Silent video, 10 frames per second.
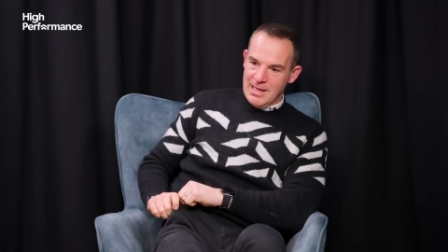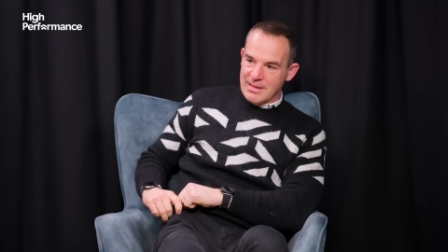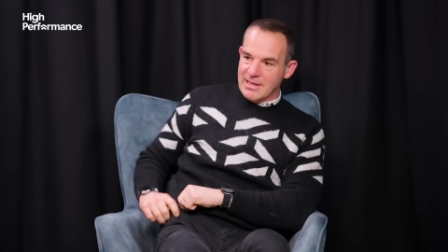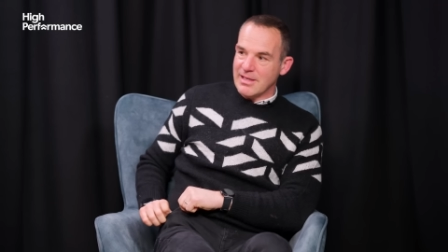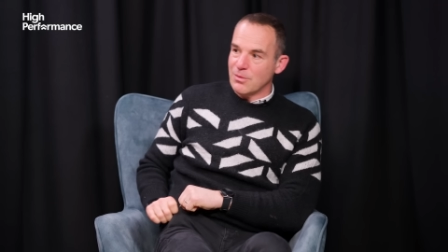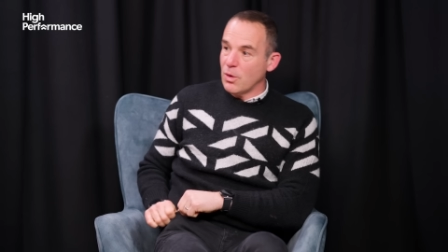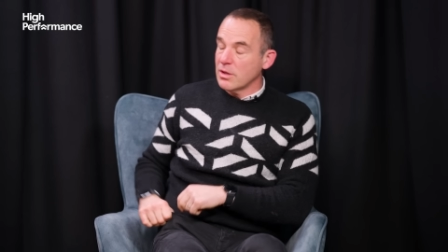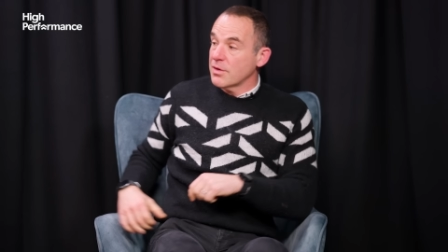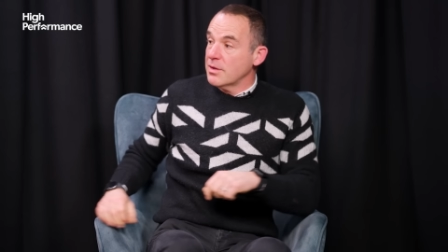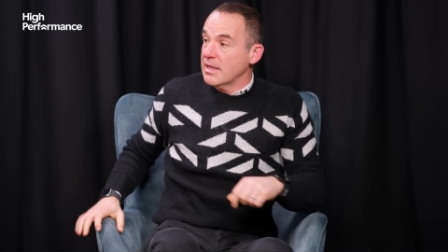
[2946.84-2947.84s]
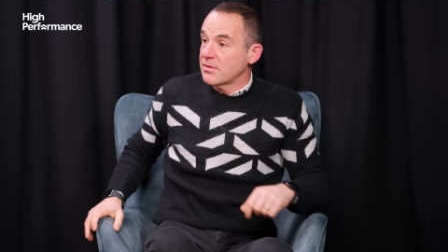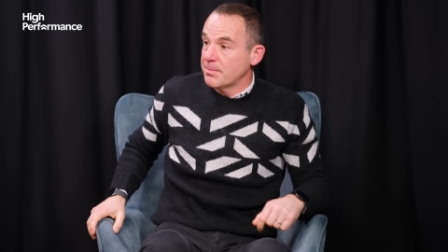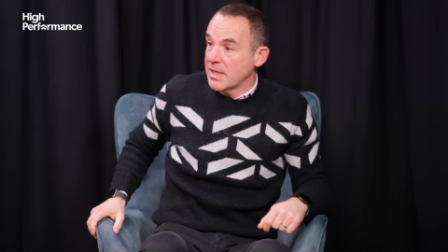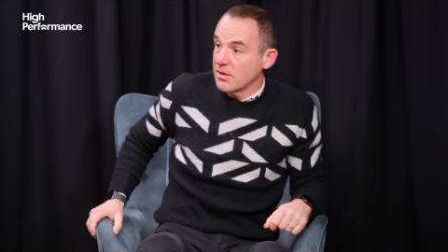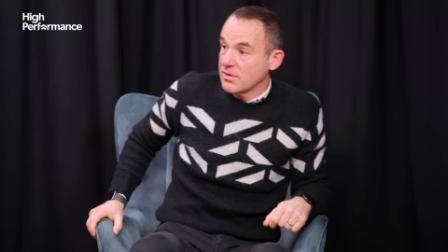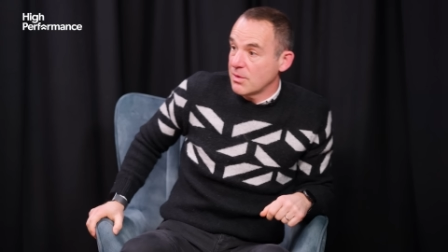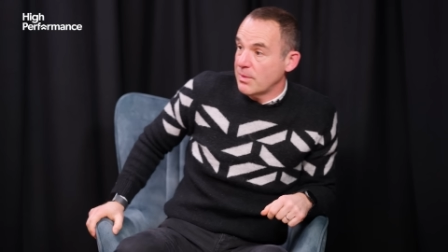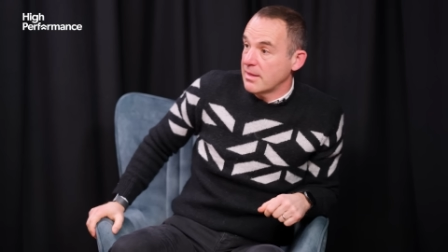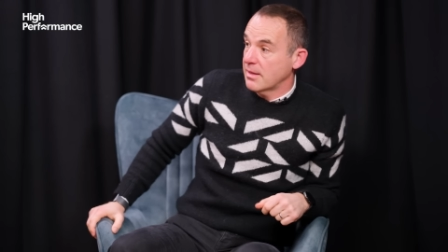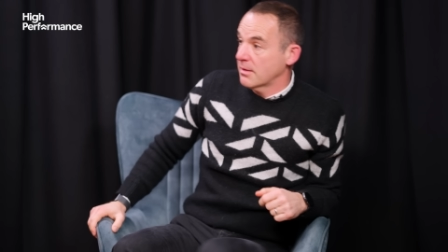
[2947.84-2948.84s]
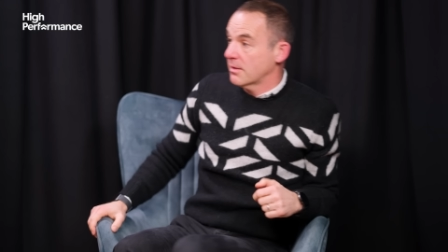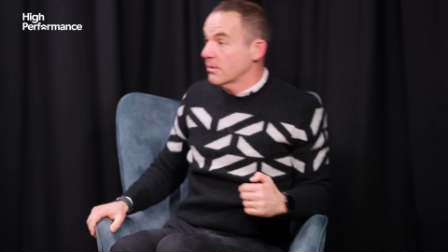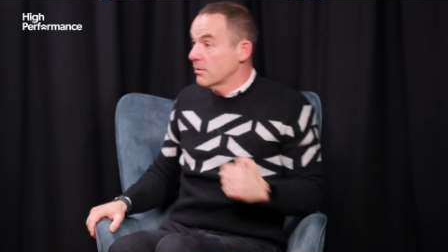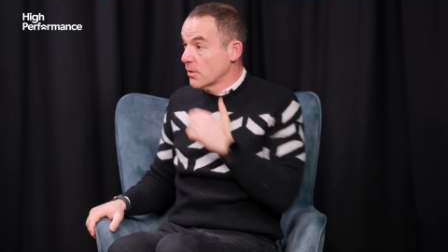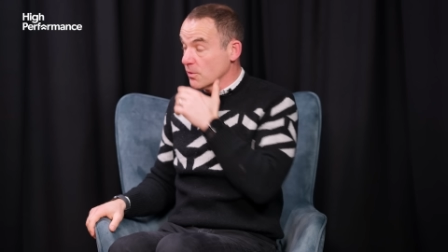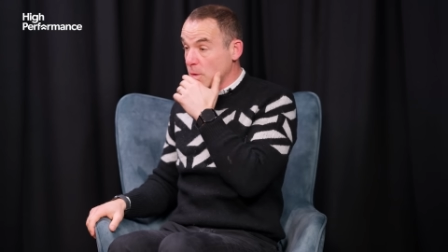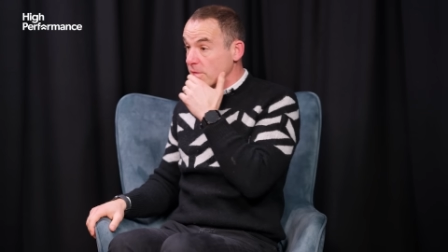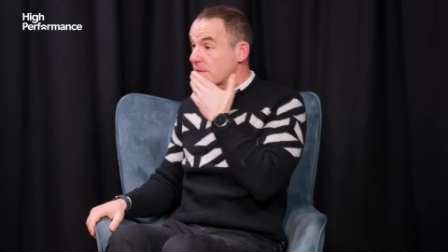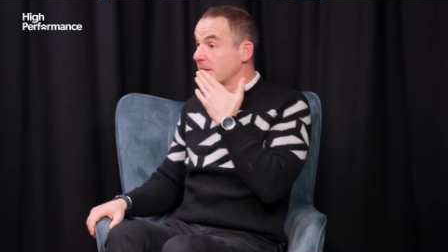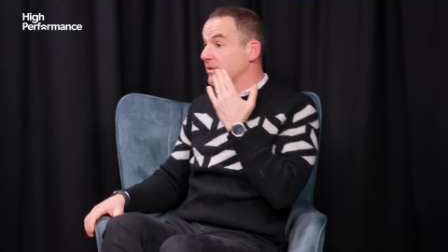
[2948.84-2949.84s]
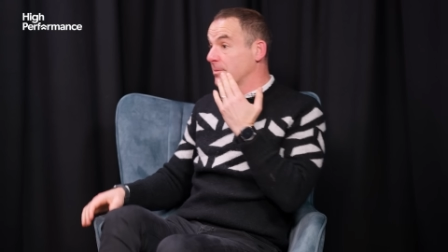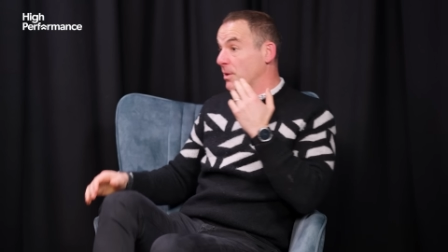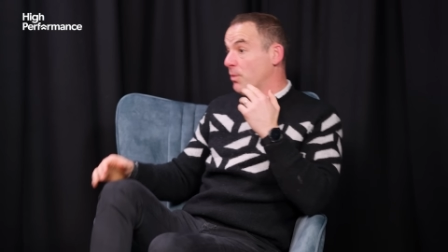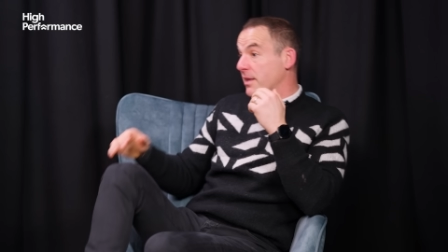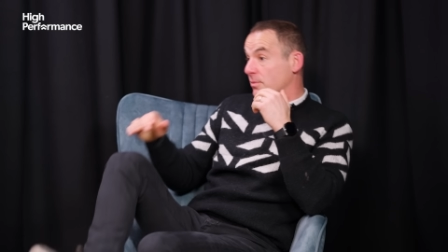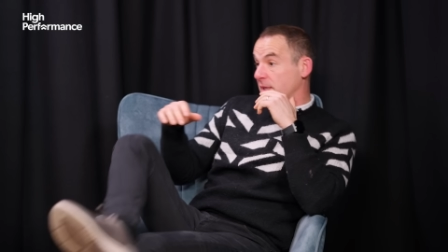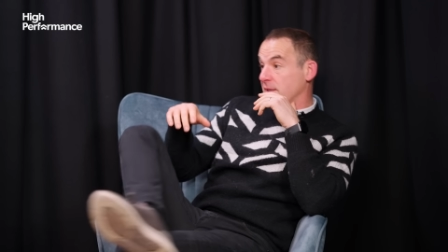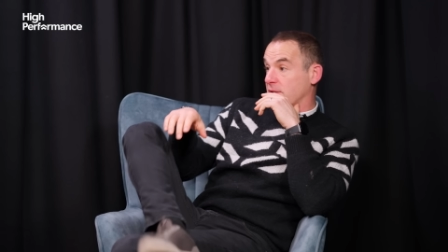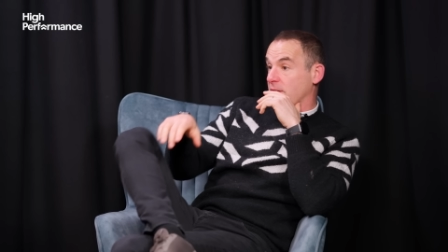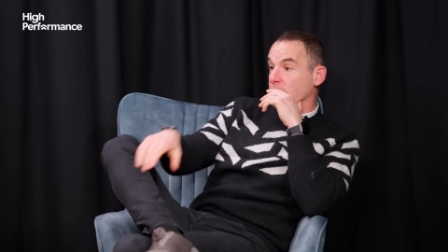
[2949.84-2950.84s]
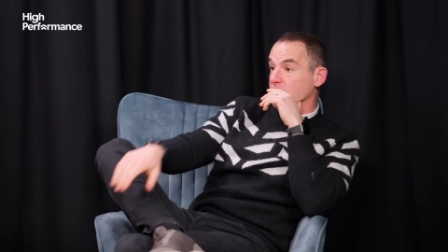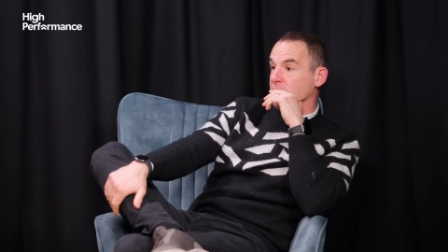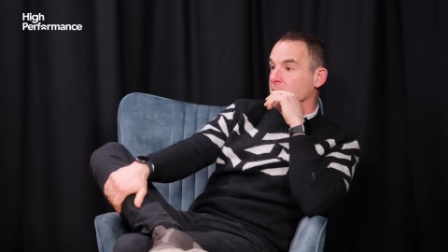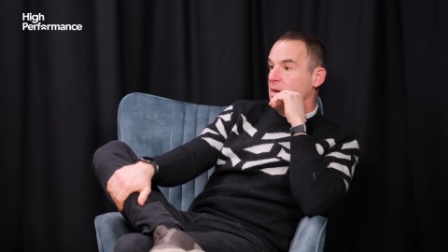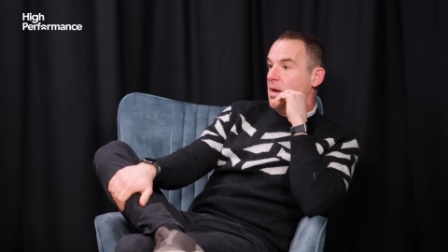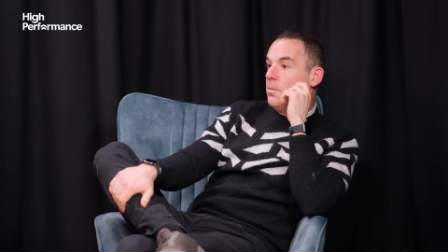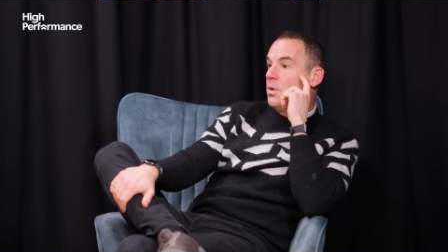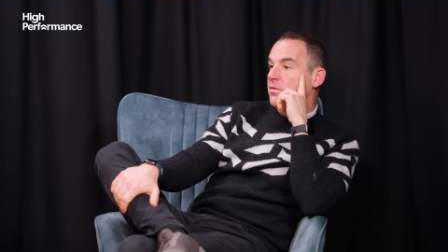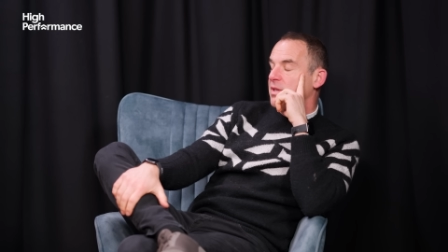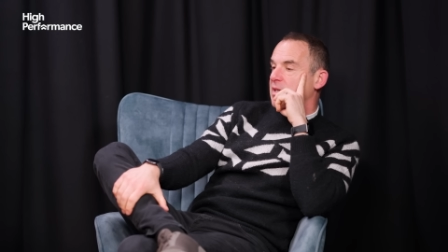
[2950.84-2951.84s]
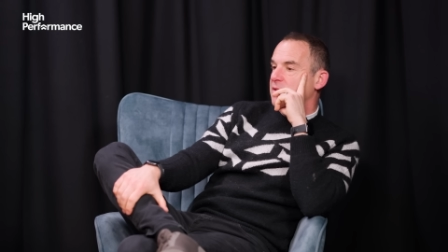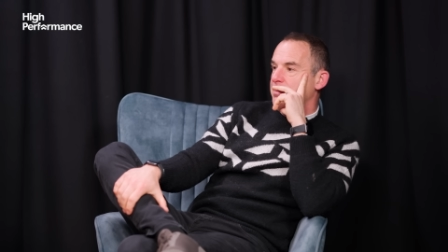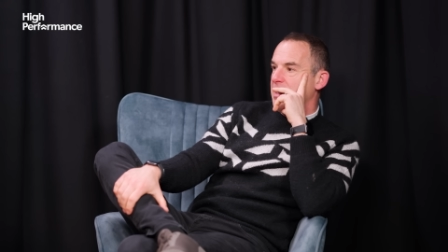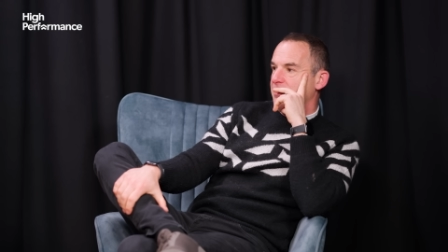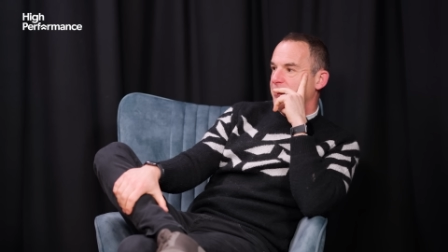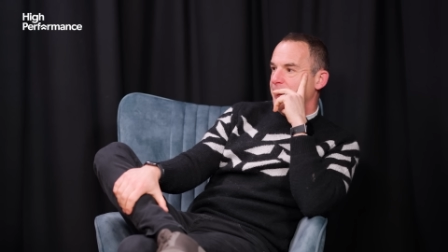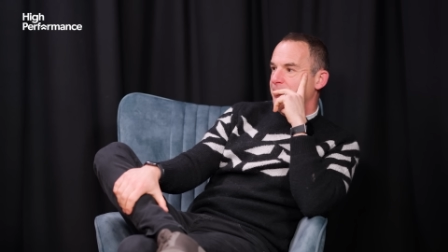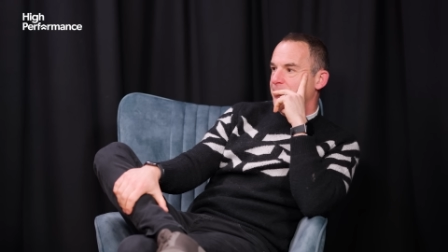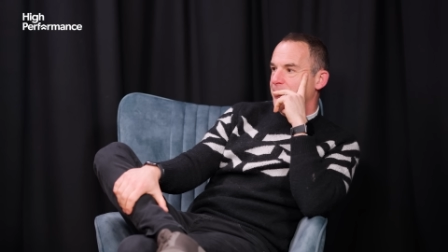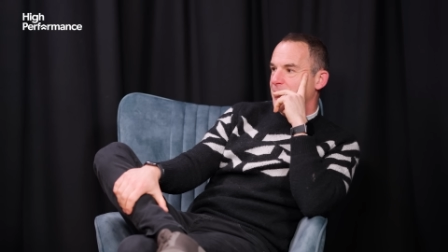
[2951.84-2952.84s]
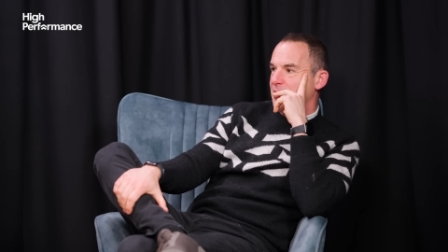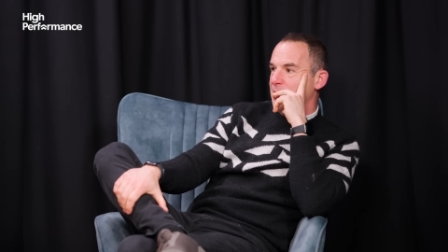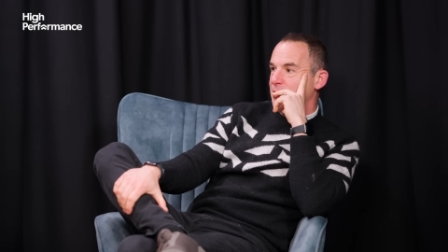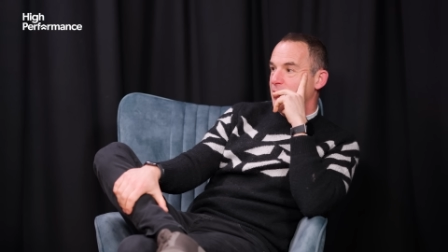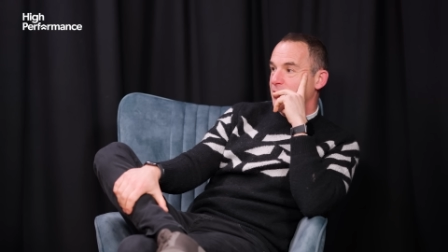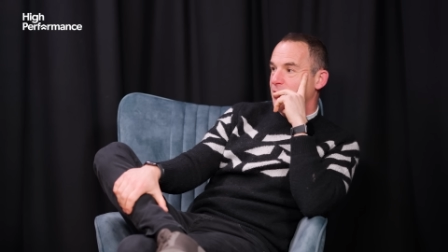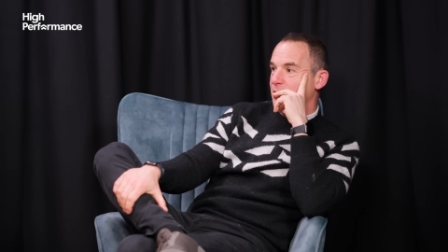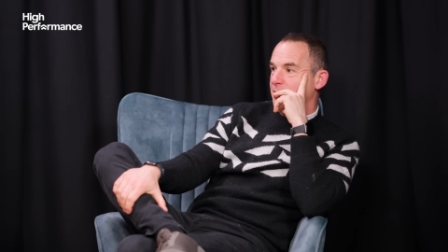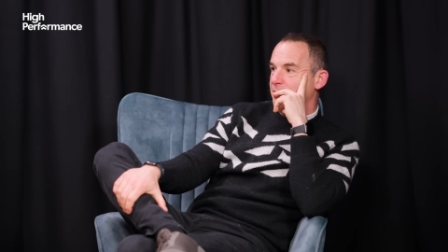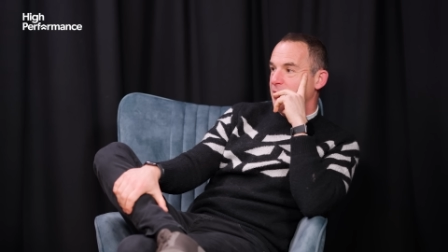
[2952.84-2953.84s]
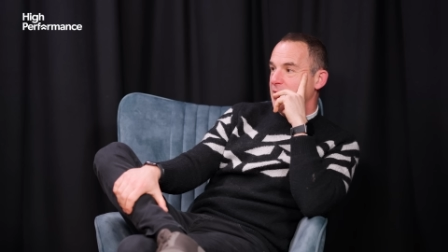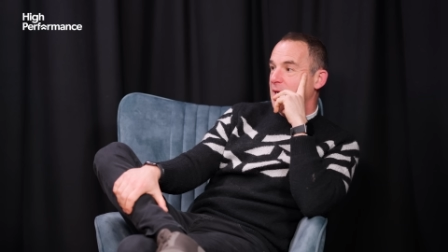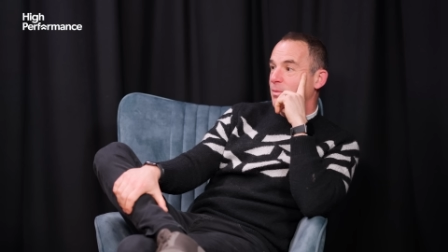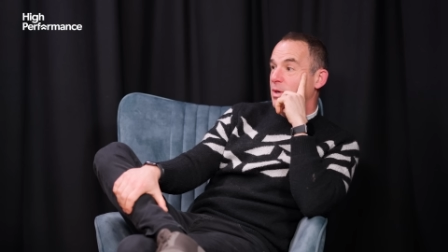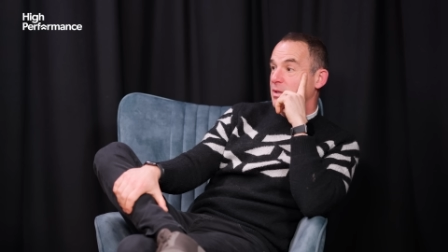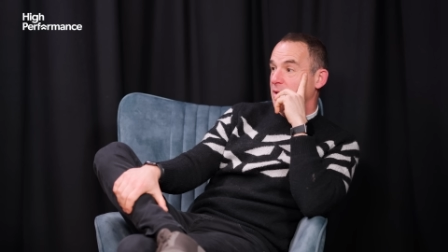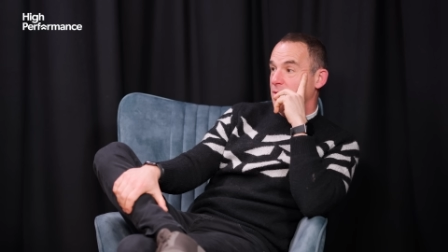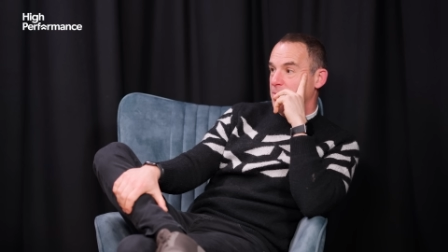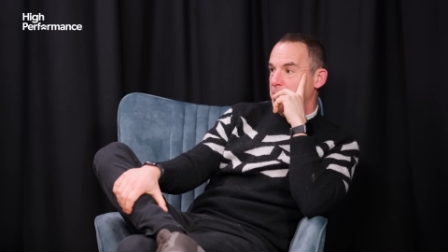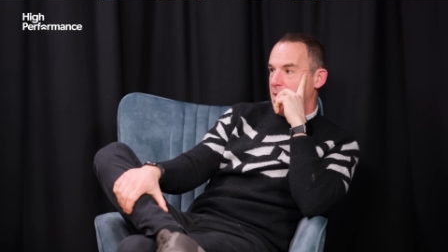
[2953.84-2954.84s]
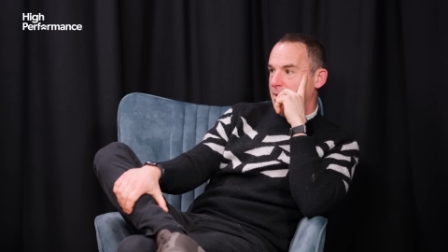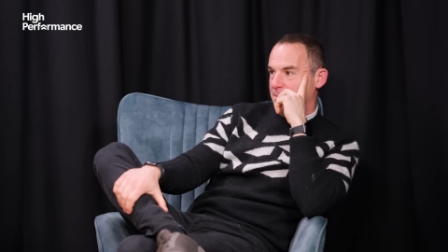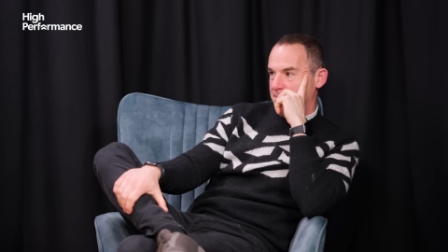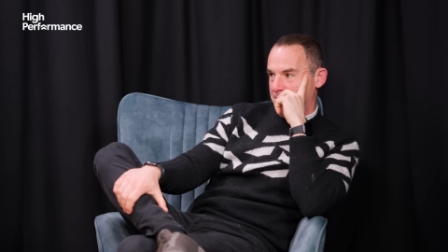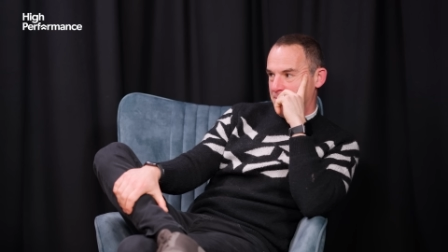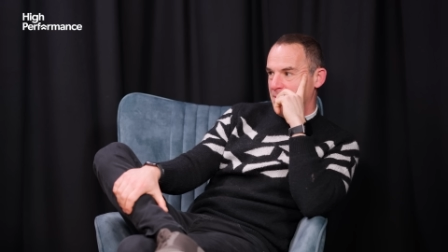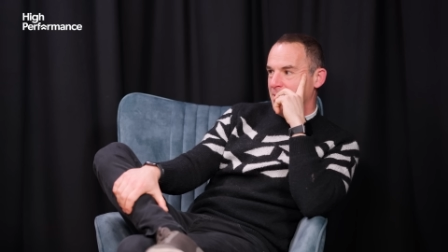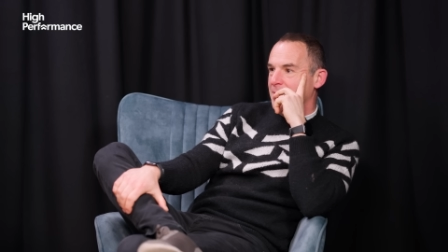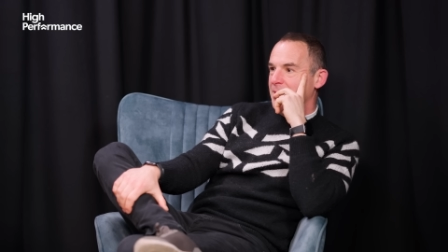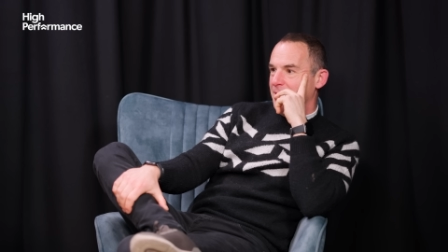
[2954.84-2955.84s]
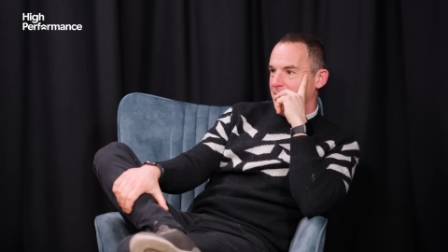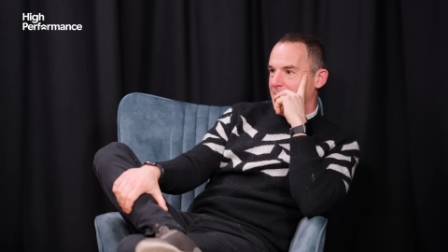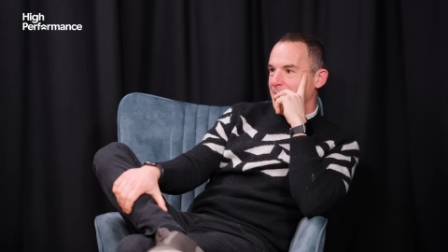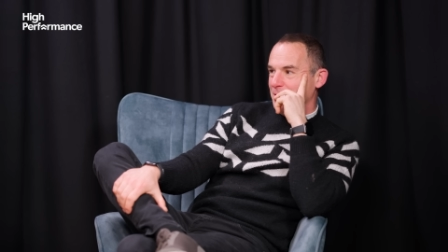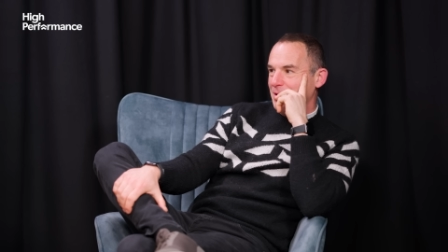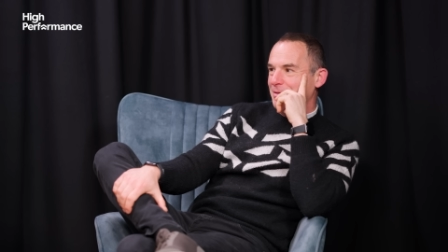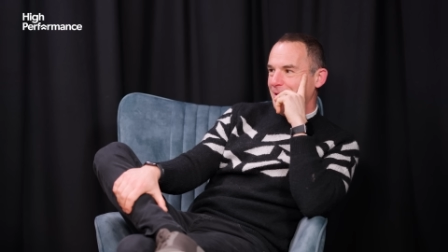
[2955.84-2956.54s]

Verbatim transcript: they said one of you needs, because of the way the, the, the rules, one of you needs to be with when he's told, and one of you needs to pack for him. So we tossed a coin for it, and I won. I got to pack, right, which I was